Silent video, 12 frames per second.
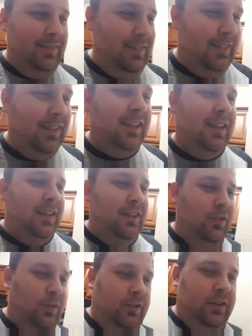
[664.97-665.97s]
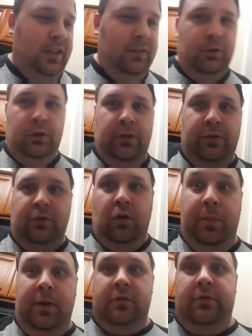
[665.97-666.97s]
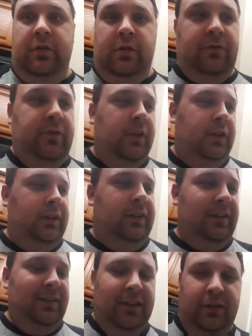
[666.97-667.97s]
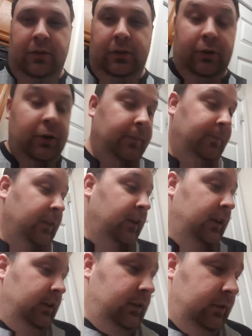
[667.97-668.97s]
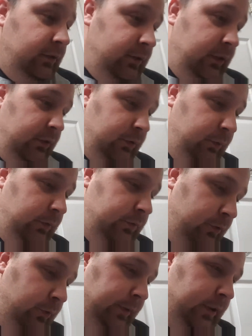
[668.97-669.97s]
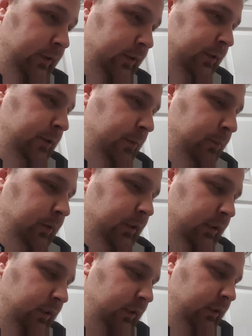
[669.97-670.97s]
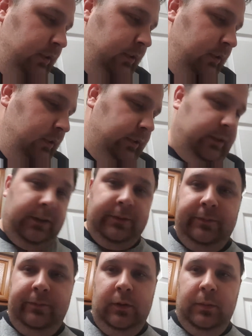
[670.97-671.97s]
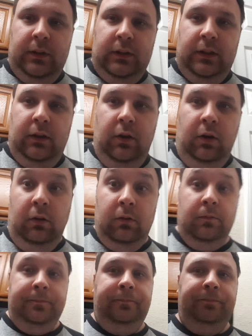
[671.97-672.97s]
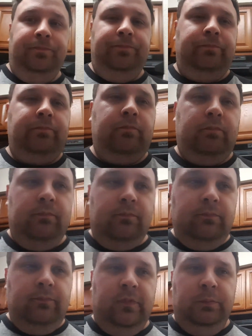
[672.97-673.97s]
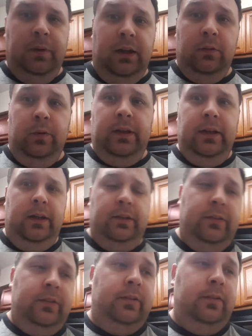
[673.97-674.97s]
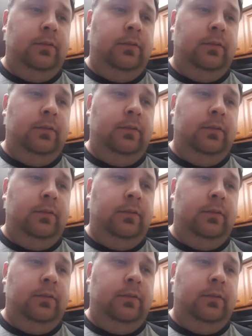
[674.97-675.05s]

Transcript: that's why she can't ever go to the store by herself. No, I do love her because she, she went for me. But yeah, about that. Oh, by the way, guys.